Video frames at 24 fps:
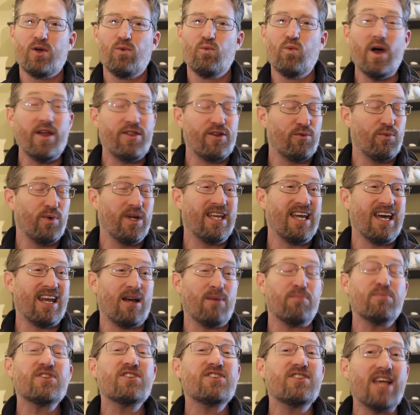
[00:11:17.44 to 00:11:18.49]
whether we get
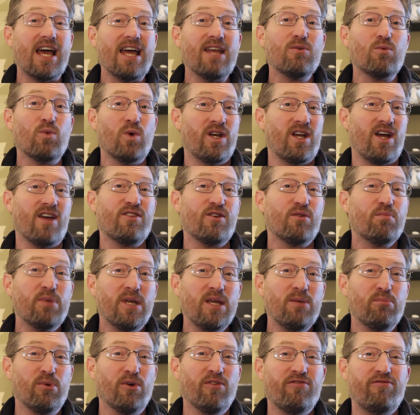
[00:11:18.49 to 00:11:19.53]
upset when other
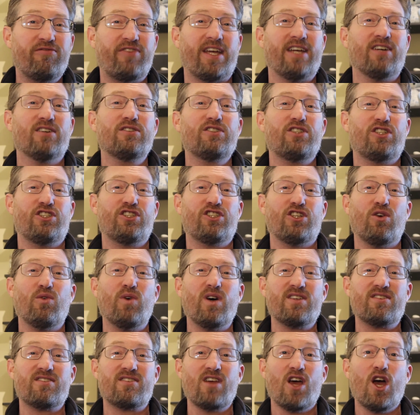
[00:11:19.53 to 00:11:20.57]
people fail to
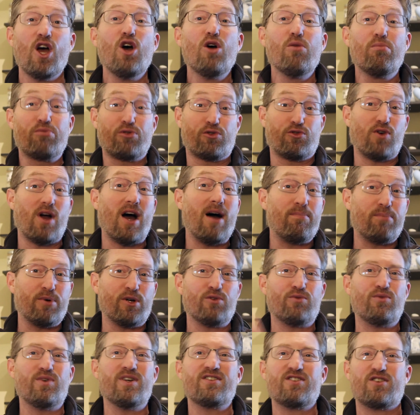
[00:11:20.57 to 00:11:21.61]
show us
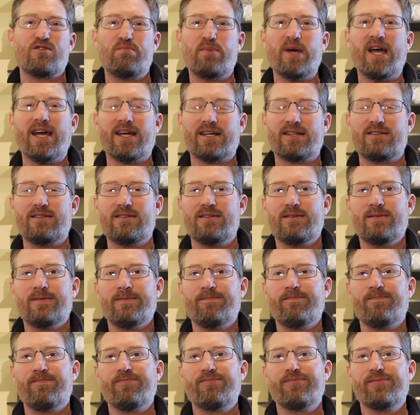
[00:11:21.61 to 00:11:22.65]
proper respect
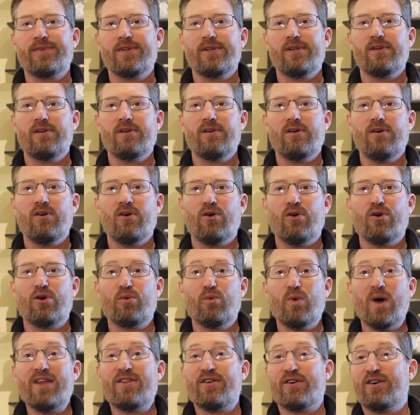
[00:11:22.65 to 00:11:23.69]
or
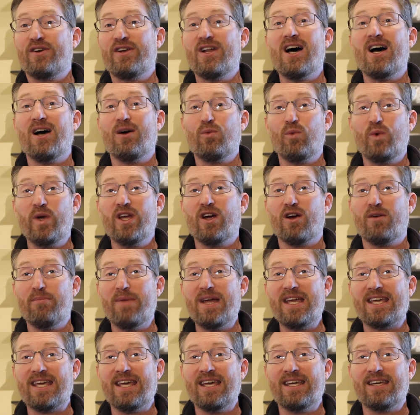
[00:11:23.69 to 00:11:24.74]
whether or not we are
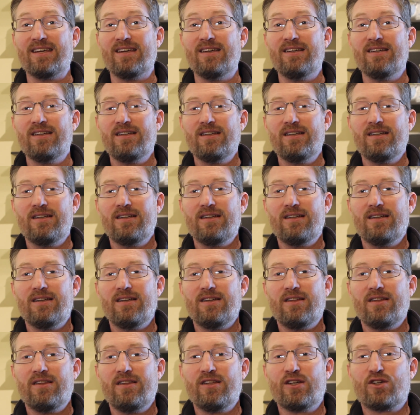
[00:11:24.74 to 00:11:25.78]
making
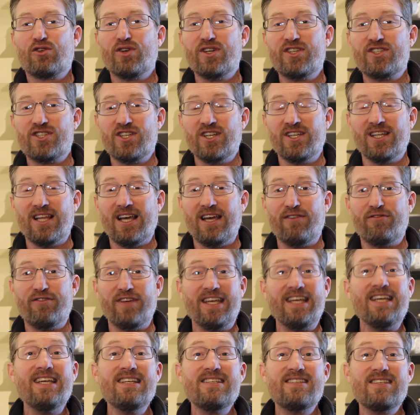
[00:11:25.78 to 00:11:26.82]
the Christian life
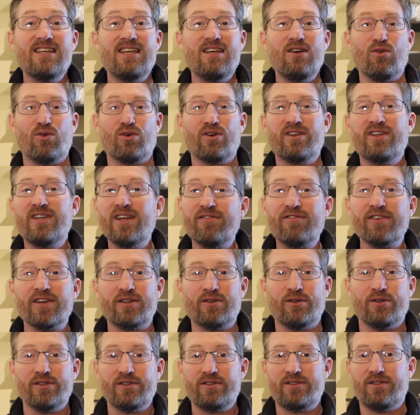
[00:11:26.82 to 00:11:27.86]
easy or
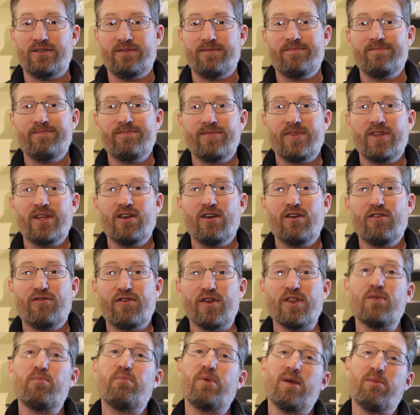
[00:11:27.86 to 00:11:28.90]
difficult
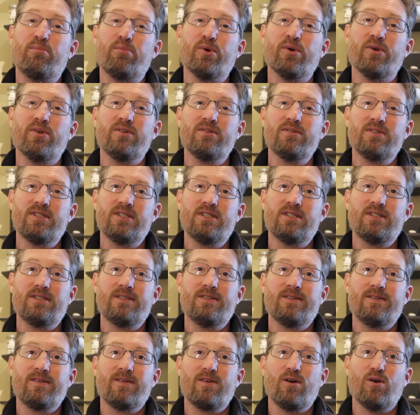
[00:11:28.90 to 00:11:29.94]
for the people
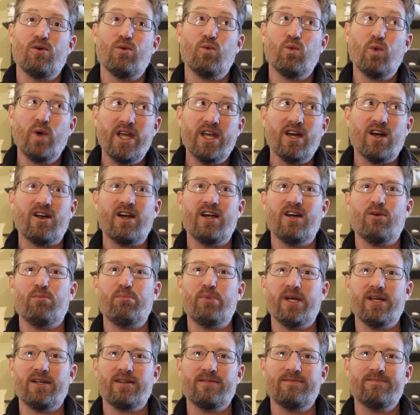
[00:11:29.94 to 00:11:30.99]
we are
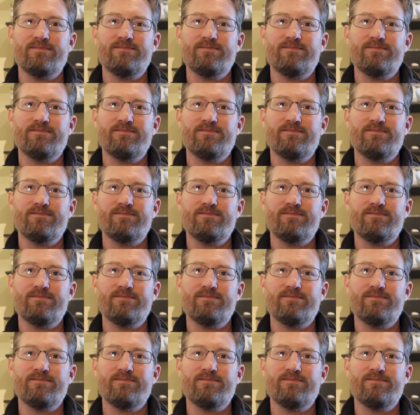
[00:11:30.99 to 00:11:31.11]
helping,